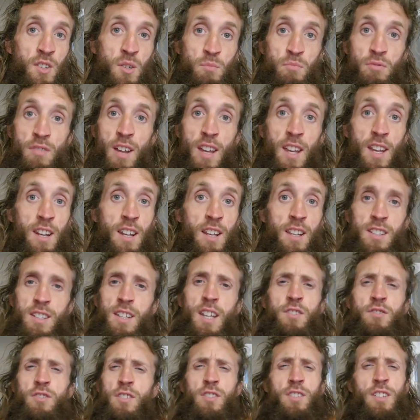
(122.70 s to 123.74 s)
and your brain,
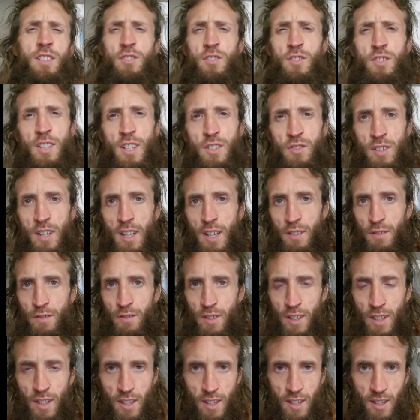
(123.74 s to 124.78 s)
etc., etc., etc. Have
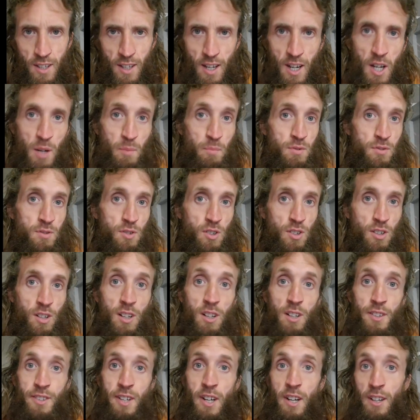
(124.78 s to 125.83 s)
like a herb store
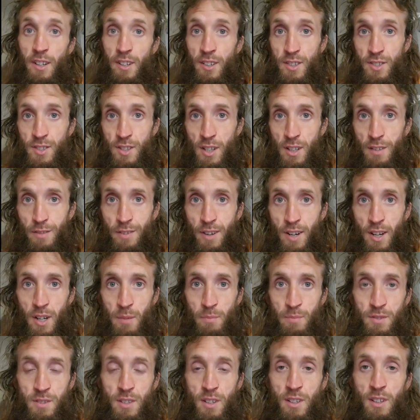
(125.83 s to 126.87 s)
called
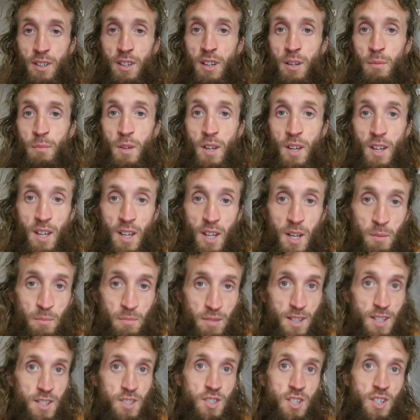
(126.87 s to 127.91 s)
HigherSelfHerbs.com.
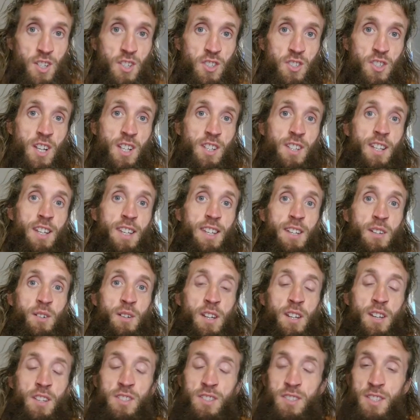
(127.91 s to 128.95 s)
Please check, check that out,
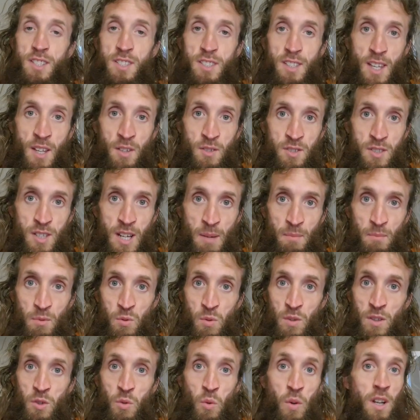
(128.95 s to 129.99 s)
and there's discounts there
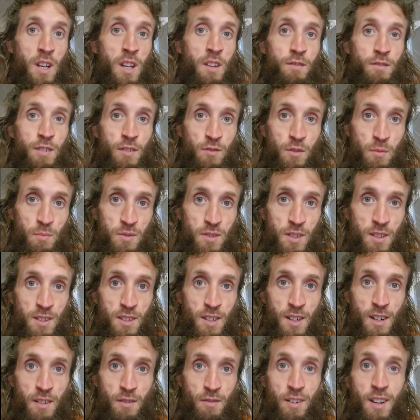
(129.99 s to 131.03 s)
between 20 and 50%
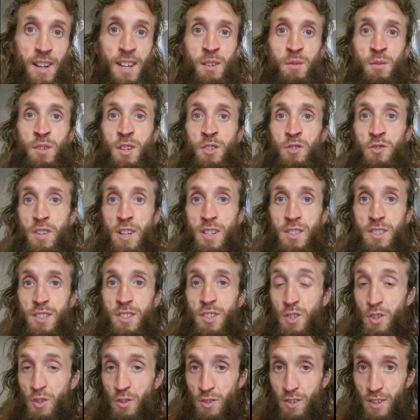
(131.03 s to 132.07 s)
there for anyone interested,
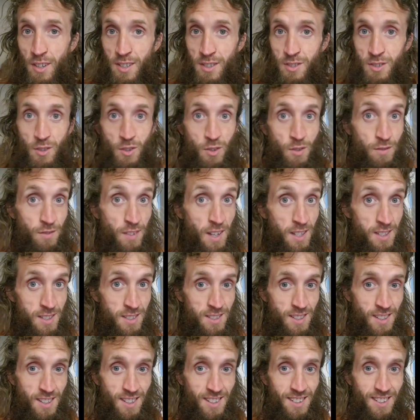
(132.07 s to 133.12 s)
curious, or
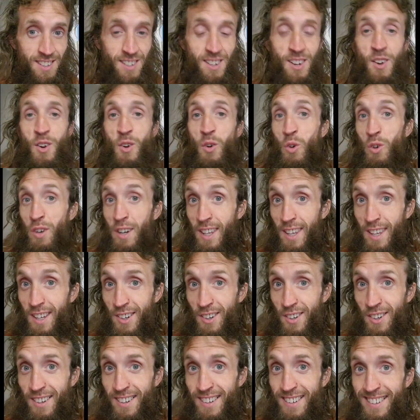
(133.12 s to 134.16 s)
fascinated, or
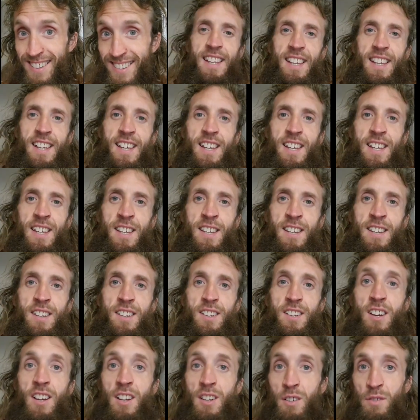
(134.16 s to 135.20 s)
eager.
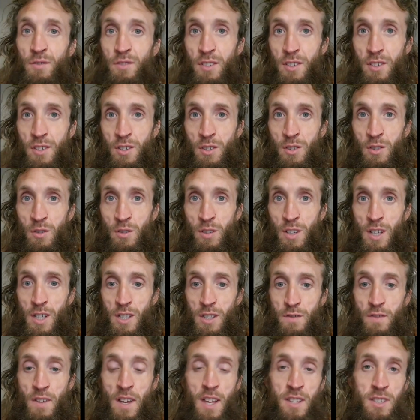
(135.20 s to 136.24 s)
And I love to do
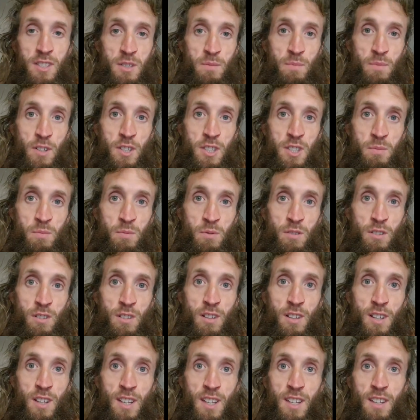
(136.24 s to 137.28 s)
as fast as
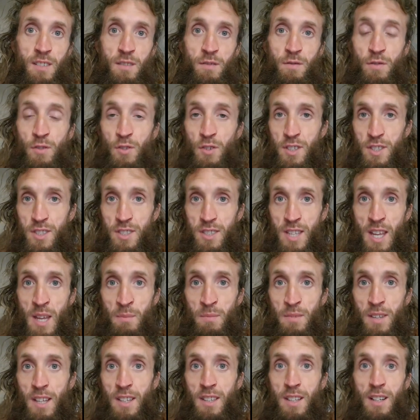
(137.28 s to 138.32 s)
possible, like first
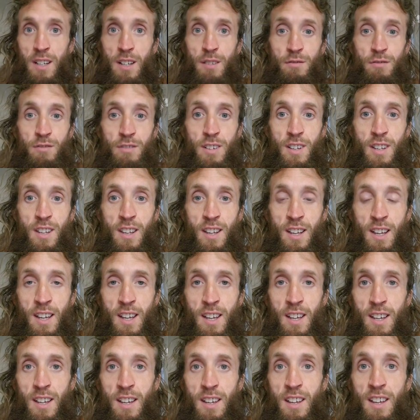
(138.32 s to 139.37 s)
same day delivery.
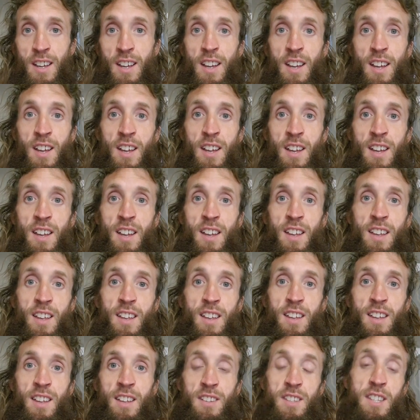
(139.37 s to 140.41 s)
Uh,
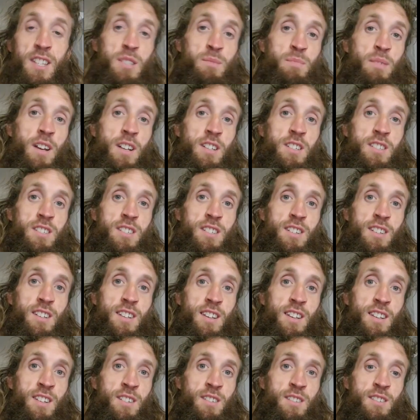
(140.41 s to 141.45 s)
dispatch
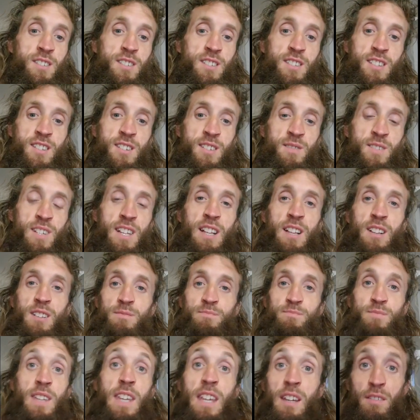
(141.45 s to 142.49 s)
and little
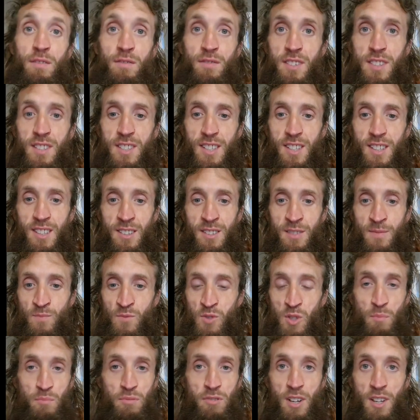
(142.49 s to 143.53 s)
gifts and
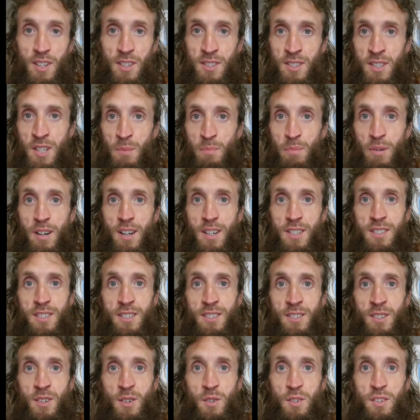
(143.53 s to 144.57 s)
surprises and a
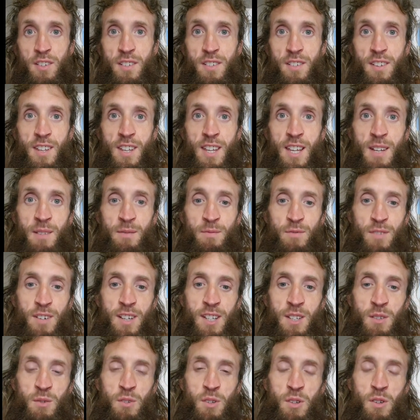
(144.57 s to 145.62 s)
personal note um, for
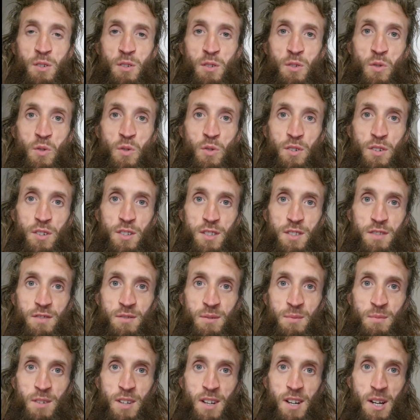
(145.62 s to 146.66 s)
anyone who orders
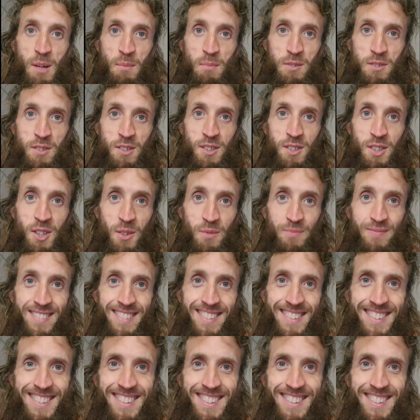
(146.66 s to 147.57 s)
from my Herbstart kit.